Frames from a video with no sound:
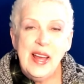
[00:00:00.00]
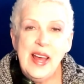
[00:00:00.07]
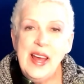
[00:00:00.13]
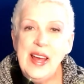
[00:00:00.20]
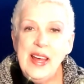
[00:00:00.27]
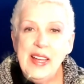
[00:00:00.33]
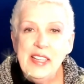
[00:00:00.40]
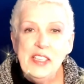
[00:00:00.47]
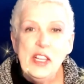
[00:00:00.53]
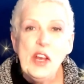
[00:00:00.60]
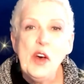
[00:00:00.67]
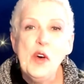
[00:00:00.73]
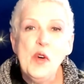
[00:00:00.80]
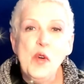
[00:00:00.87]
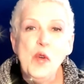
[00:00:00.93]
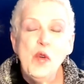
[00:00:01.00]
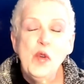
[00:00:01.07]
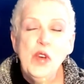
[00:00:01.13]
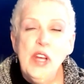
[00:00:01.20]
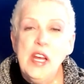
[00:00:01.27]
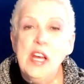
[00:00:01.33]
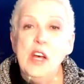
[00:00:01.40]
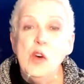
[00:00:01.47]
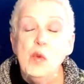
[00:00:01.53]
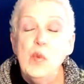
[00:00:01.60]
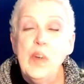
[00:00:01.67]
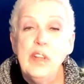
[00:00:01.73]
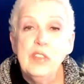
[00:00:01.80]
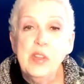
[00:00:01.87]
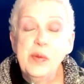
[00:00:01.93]
Hello,
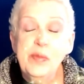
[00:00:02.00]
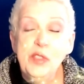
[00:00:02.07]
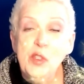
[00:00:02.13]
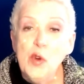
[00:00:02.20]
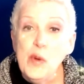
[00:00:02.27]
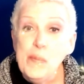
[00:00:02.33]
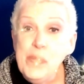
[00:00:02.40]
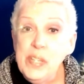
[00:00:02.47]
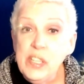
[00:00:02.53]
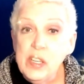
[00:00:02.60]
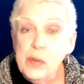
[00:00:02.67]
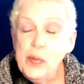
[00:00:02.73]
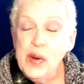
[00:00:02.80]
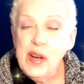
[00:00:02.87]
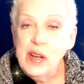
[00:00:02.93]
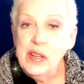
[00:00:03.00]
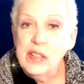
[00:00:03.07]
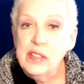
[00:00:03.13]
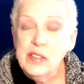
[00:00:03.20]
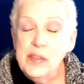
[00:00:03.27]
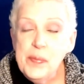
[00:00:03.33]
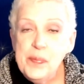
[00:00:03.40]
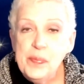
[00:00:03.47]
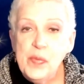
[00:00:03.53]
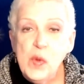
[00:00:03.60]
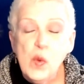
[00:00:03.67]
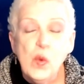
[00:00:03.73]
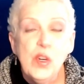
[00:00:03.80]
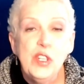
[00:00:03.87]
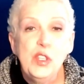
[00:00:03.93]
welcome to a pick a pile where
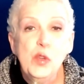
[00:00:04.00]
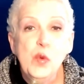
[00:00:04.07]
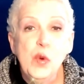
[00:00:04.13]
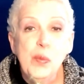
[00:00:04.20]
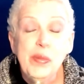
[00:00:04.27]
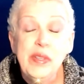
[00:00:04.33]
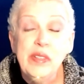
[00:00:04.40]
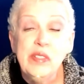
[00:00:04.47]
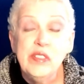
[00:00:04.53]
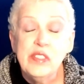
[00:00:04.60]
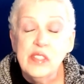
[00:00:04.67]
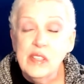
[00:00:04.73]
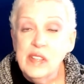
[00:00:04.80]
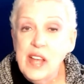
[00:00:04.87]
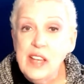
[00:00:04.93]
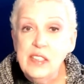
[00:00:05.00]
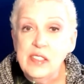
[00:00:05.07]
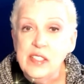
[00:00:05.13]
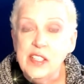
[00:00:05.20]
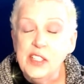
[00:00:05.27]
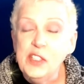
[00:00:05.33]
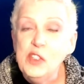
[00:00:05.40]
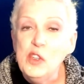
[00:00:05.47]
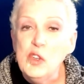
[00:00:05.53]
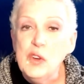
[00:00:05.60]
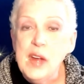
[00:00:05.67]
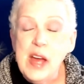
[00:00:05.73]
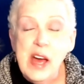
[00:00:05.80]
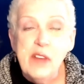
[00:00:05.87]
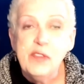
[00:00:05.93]
you will be selecting your
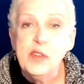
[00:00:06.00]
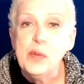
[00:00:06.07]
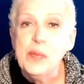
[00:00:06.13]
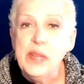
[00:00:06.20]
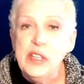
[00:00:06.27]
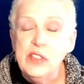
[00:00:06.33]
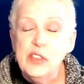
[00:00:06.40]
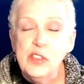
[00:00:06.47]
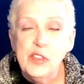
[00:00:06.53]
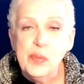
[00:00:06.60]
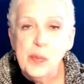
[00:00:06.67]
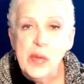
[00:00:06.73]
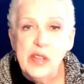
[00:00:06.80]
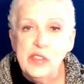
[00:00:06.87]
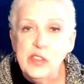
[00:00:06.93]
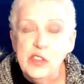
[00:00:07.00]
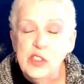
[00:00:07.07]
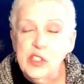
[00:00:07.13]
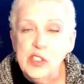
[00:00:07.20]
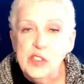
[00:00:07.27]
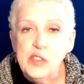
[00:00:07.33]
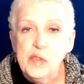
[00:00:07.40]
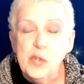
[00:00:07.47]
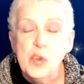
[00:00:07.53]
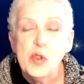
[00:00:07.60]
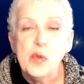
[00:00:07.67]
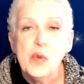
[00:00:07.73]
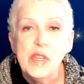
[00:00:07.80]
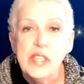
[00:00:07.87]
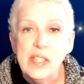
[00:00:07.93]
Affirmators messages for the
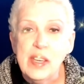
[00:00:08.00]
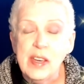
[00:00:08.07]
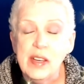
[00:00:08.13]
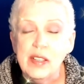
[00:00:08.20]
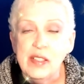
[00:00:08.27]
week ahead.